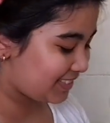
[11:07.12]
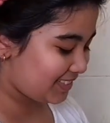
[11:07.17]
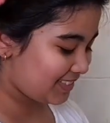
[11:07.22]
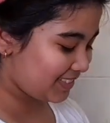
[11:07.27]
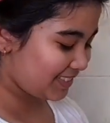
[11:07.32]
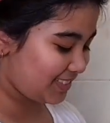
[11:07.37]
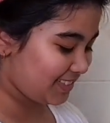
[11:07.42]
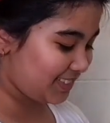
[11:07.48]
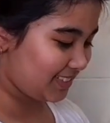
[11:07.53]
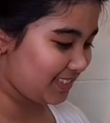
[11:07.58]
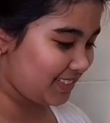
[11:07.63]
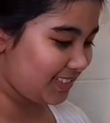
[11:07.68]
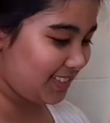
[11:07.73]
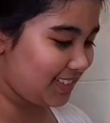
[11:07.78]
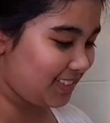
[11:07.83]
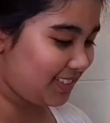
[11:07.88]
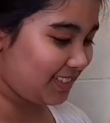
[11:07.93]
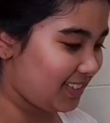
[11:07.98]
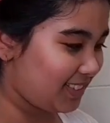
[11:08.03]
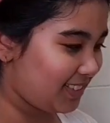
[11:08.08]

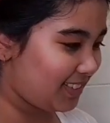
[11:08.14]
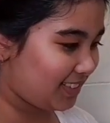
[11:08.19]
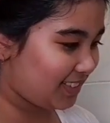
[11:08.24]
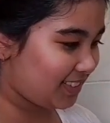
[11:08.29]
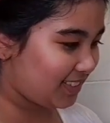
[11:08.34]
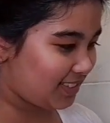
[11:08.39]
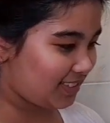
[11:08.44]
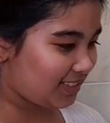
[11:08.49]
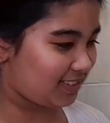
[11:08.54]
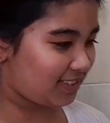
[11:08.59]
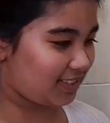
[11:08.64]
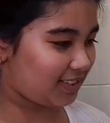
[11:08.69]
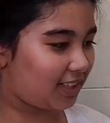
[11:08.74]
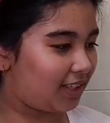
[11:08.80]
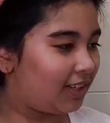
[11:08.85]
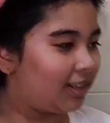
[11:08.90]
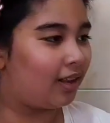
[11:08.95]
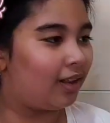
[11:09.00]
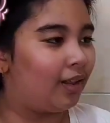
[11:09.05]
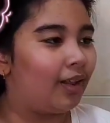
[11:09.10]
So,
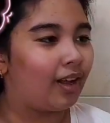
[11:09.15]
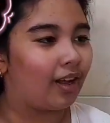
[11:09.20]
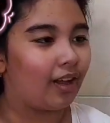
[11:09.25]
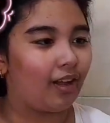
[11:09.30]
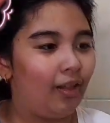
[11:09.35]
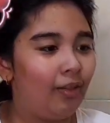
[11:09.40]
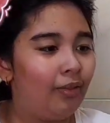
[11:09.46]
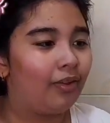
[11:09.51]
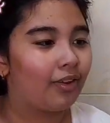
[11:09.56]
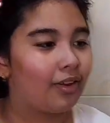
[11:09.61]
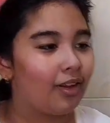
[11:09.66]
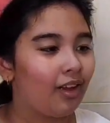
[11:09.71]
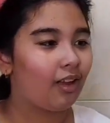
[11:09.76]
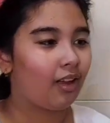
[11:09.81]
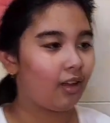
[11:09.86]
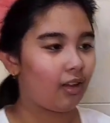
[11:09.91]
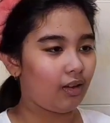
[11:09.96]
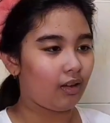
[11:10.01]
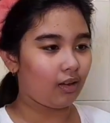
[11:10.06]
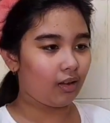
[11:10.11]
how is it?
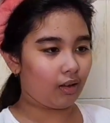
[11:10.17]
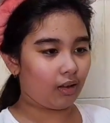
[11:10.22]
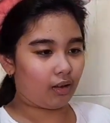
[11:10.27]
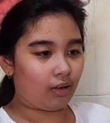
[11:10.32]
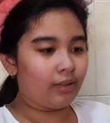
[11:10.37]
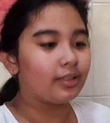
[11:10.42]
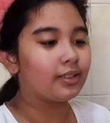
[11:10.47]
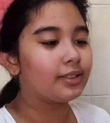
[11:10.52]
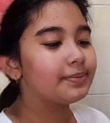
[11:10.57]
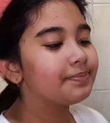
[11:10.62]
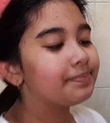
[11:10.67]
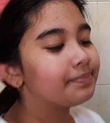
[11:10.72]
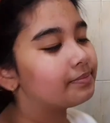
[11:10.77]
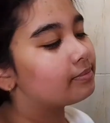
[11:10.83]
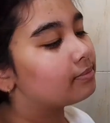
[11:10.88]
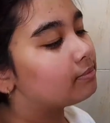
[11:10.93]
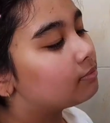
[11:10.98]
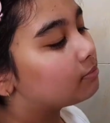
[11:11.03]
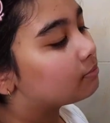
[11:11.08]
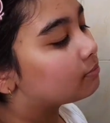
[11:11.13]

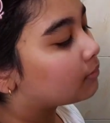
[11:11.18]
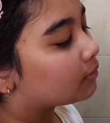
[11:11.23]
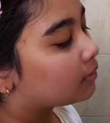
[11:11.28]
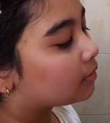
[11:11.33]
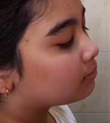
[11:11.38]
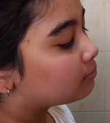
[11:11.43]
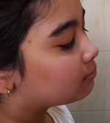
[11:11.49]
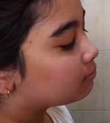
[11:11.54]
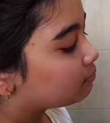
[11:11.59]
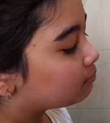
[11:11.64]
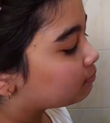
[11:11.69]
How is it?